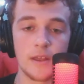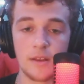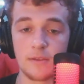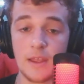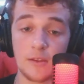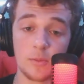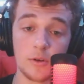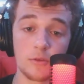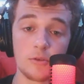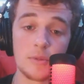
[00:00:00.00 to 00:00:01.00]
that is
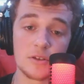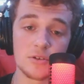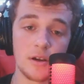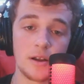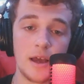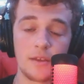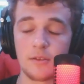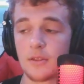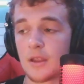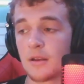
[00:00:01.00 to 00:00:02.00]
textbook grooming, trying to
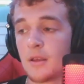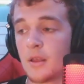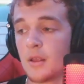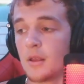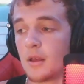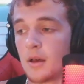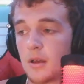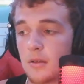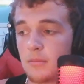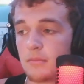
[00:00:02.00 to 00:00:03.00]
isolate
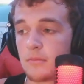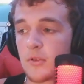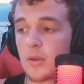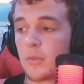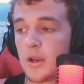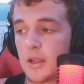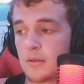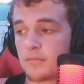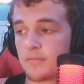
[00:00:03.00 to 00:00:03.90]
somebody.